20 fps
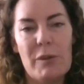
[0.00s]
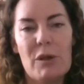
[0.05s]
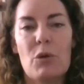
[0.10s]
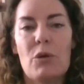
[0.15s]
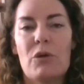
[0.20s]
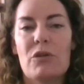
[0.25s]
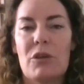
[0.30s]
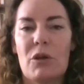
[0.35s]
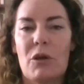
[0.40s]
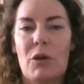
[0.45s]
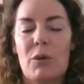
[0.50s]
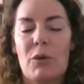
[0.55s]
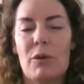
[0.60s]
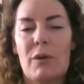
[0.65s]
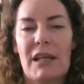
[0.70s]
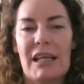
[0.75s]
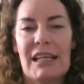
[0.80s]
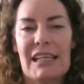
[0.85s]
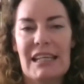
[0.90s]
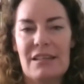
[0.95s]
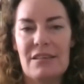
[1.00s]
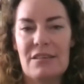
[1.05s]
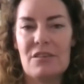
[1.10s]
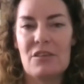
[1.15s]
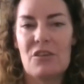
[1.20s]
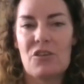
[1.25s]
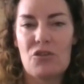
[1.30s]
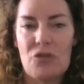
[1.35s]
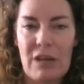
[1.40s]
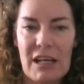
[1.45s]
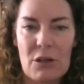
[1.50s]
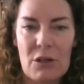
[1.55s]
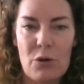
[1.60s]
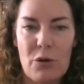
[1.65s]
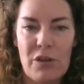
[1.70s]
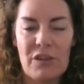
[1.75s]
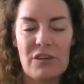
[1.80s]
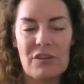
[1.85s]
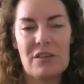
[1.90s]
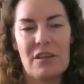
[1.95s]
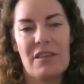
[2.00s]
but also against Australian authors.